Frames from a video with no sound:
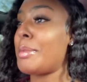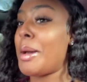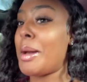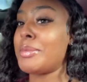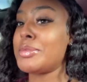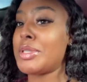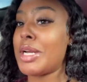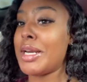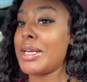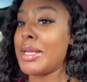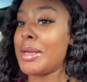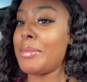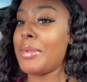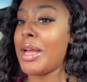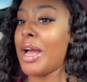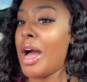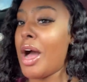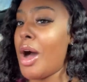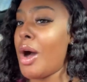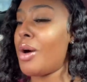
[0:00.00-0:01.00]
mom tried to give me
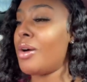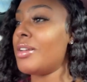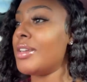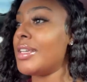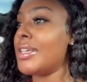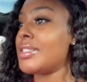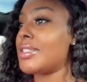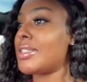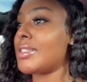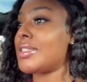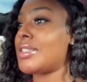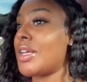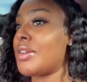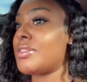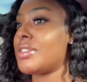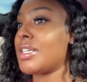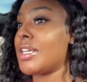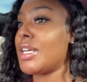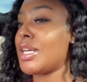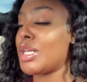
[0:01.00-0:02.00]
a whole list of stuff
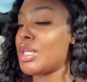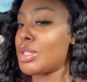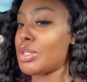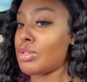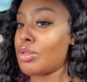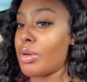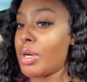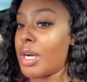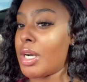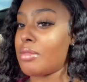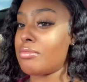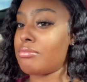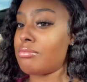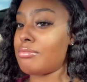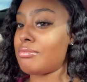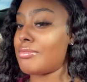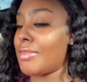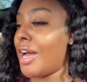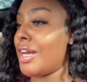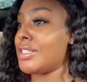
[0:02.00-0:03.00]
to get at the store.
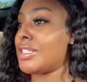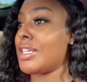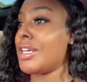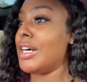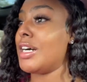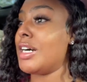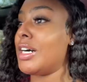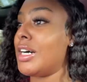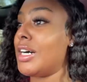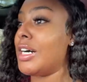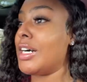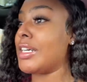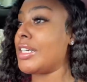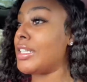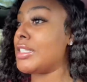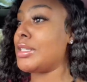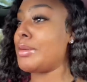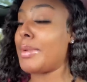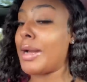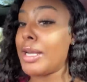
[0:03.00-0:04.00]
I said, uh-uh,
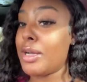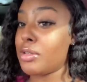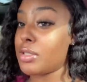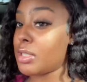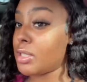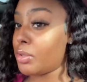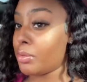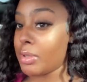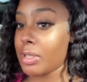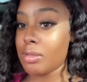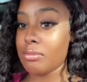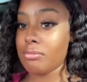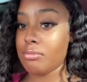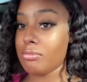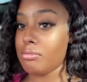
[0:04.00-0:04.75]
get somebody else to do it.